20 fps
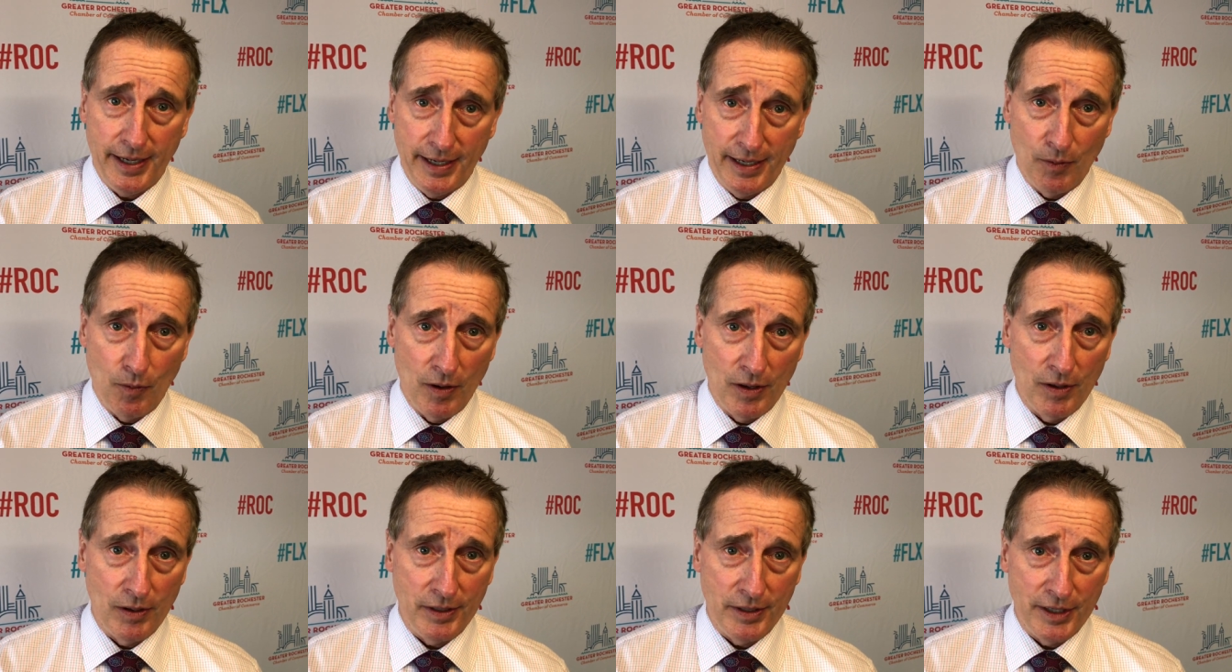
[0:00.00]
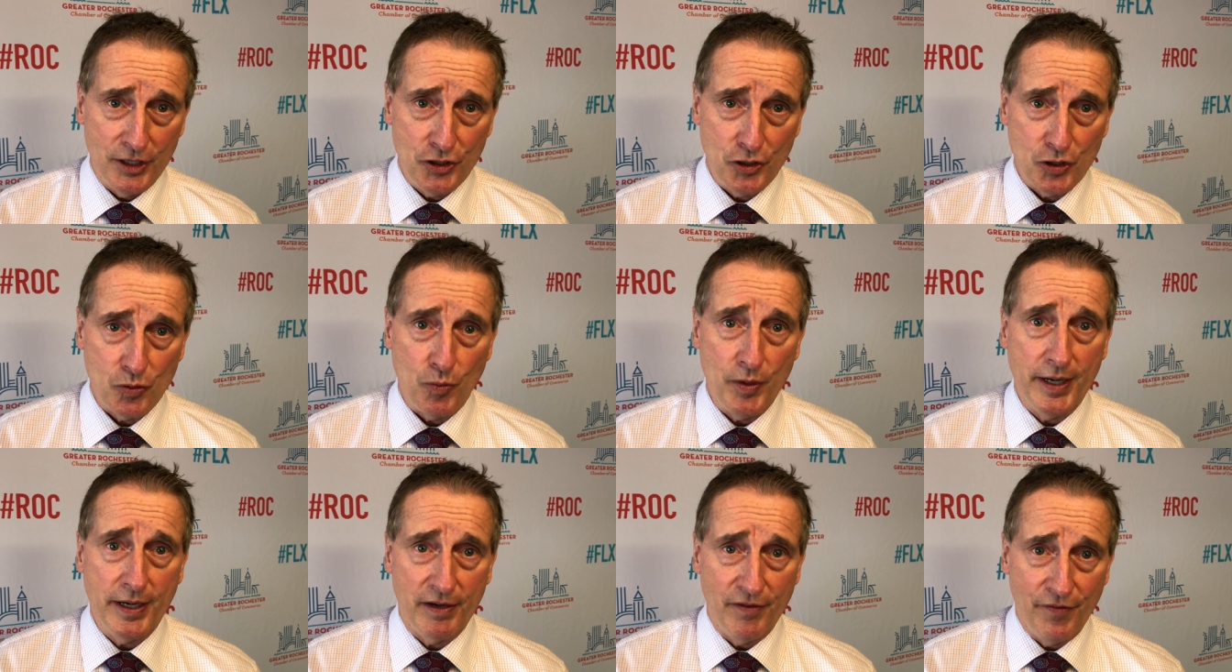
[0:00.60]
and one of the issues
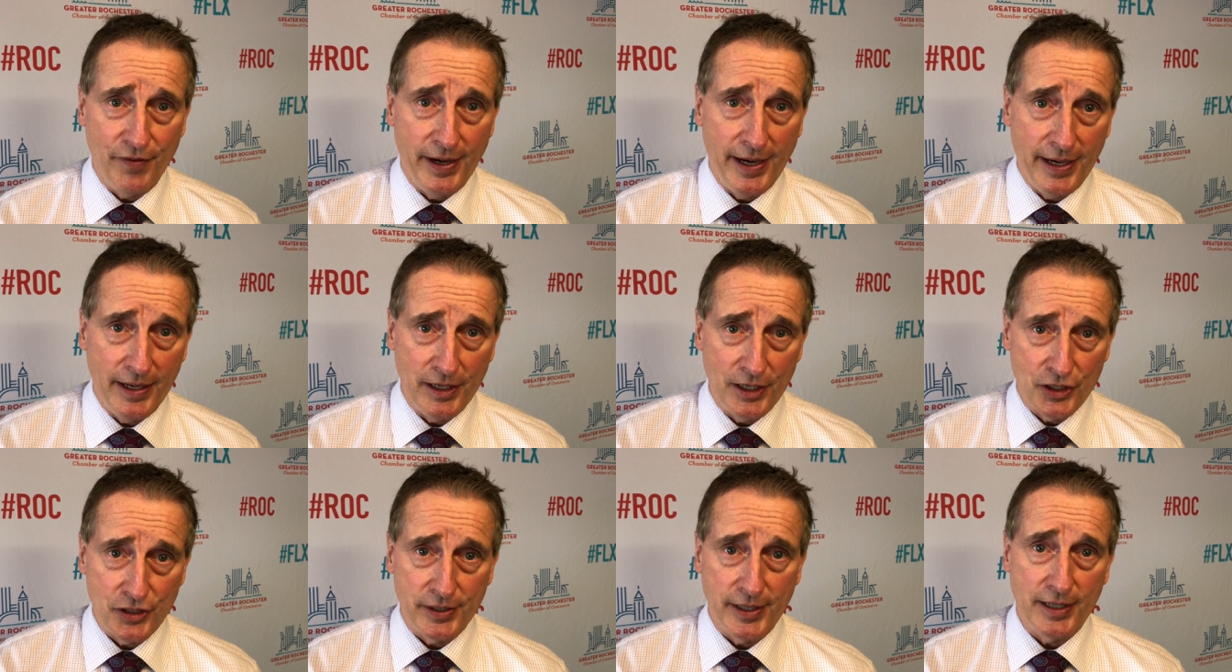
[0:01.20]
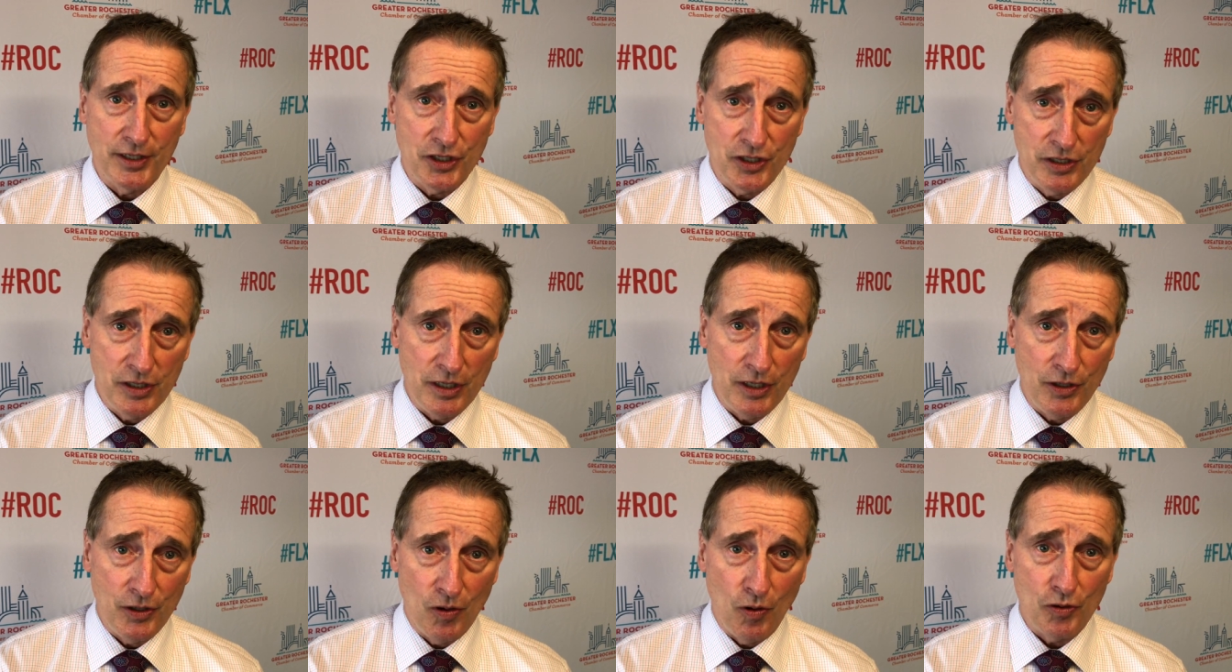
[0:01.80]
we conveyed is that
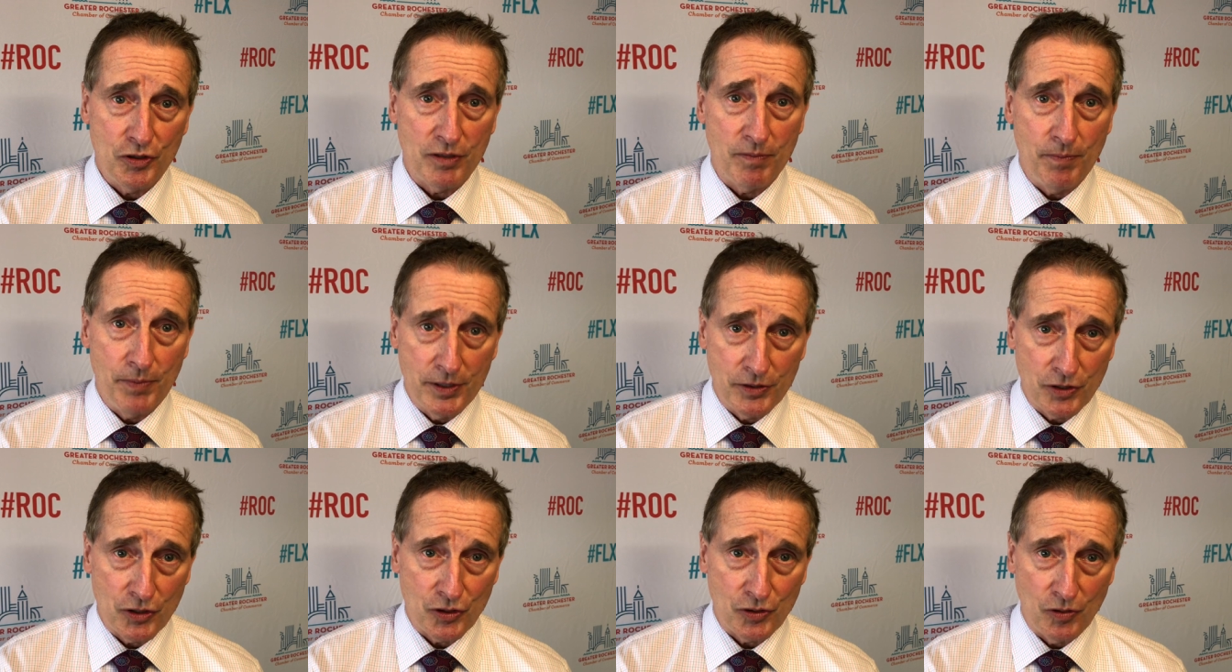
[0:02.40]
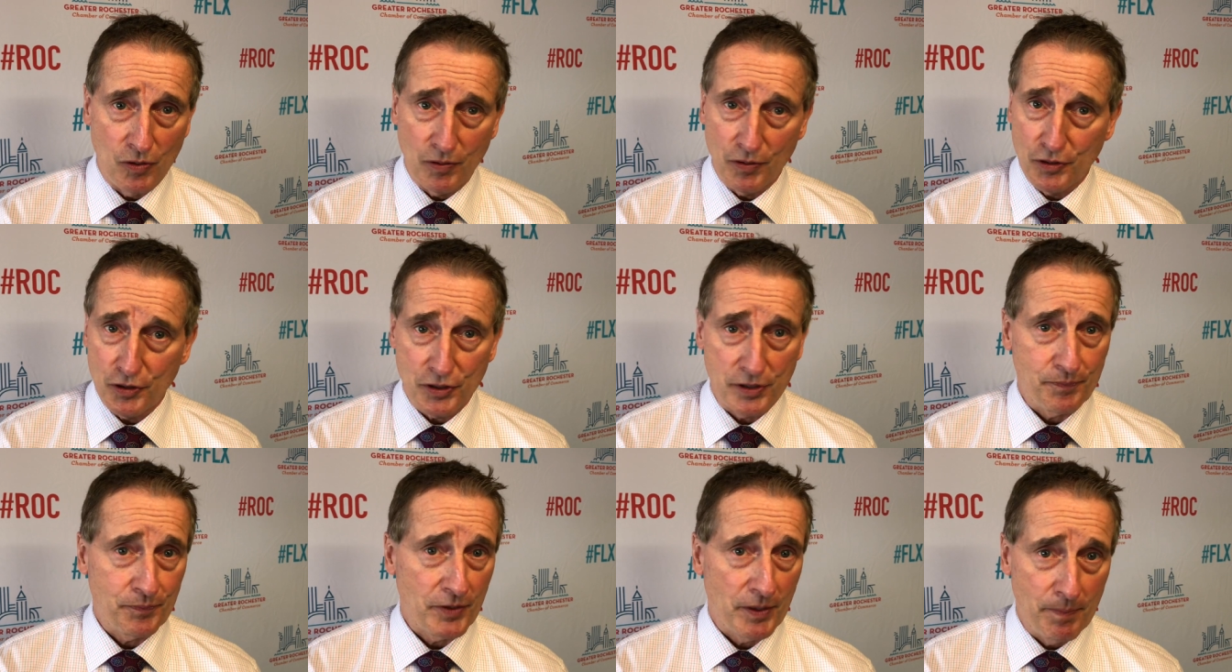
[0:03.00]
CEOs and business
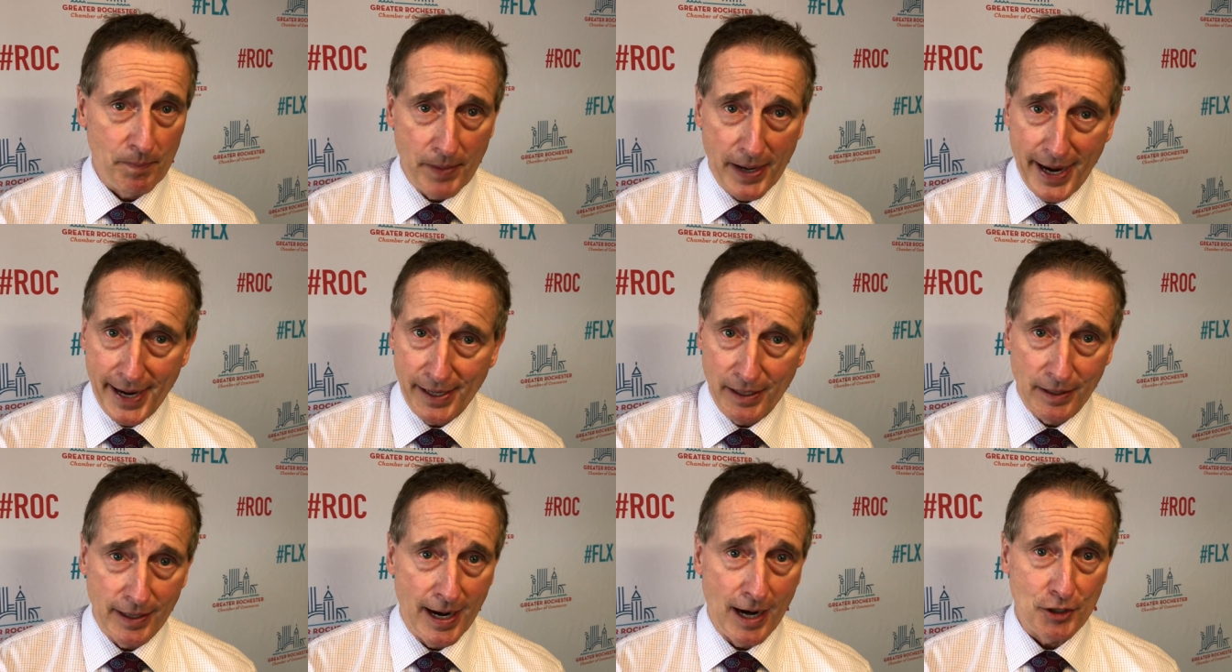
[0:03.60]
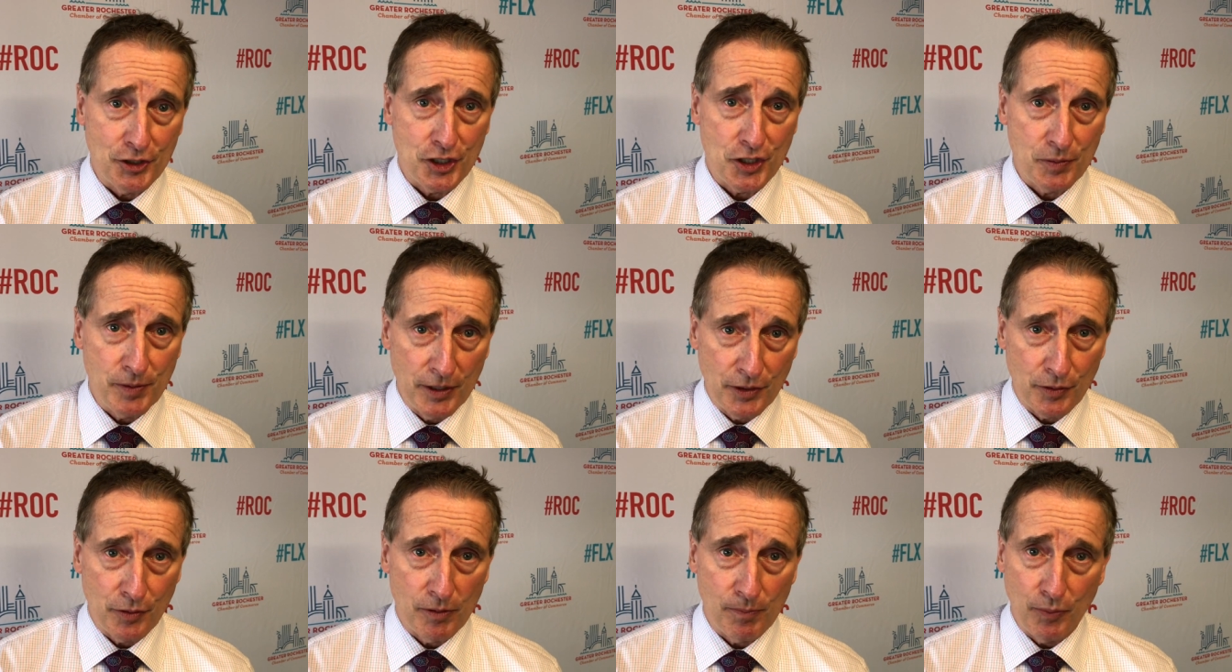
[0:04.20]
owners, by and large,
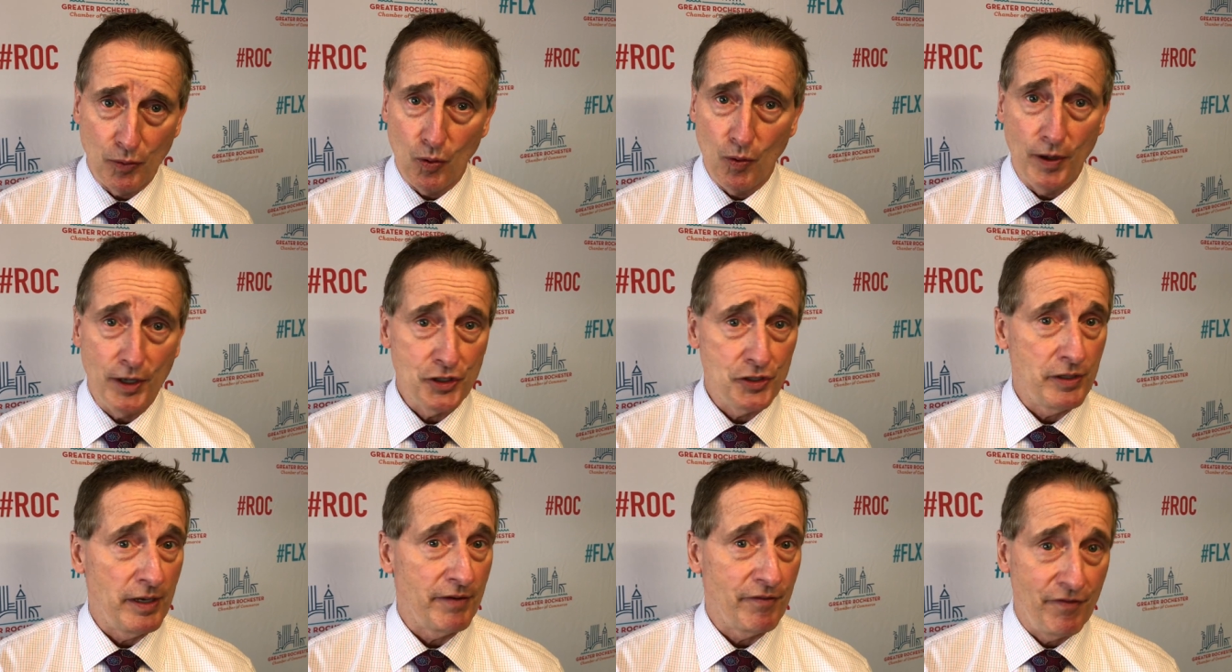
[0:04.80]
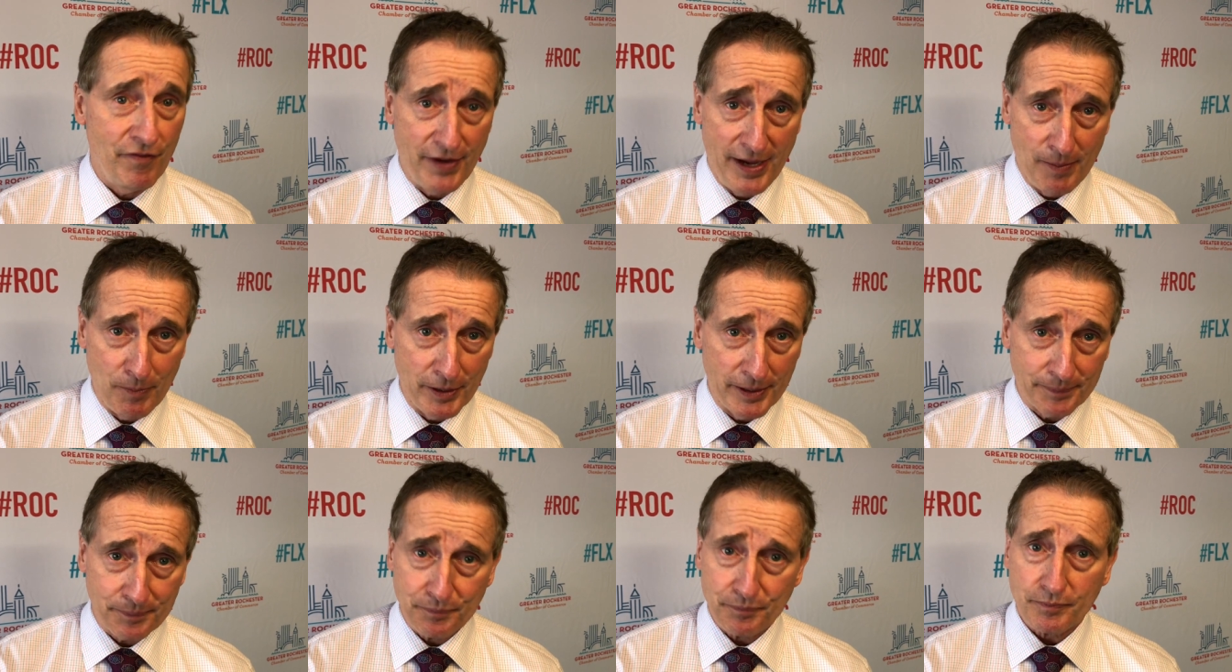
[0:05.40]
treat their employees like
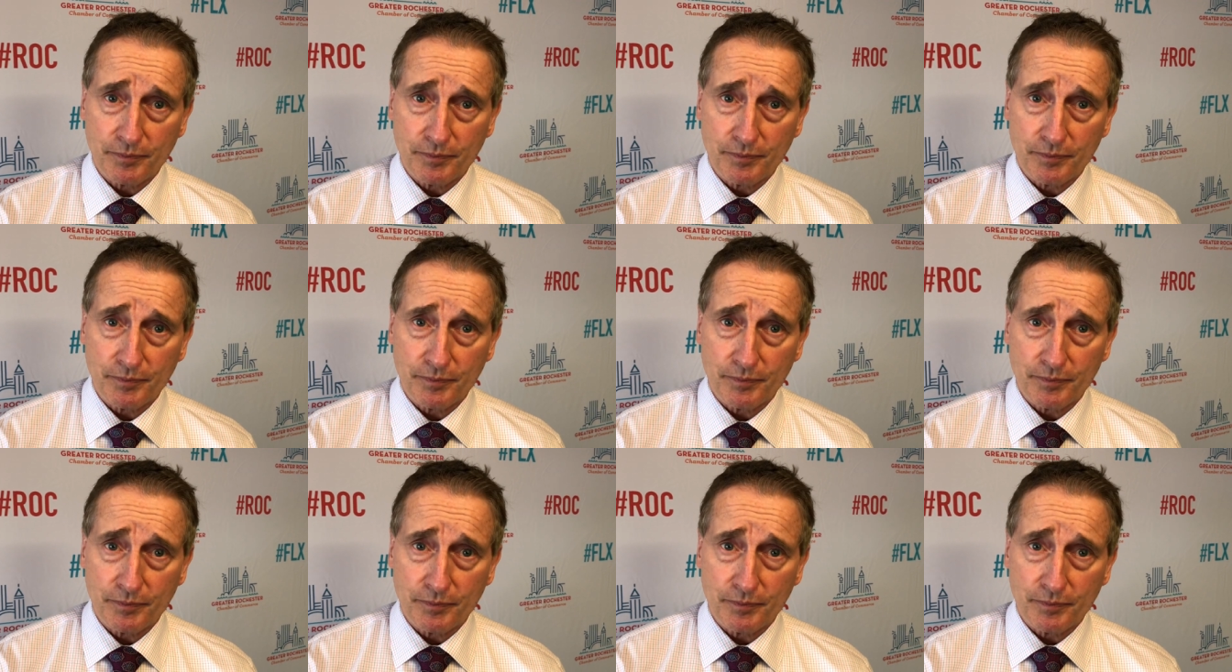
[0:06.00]
family.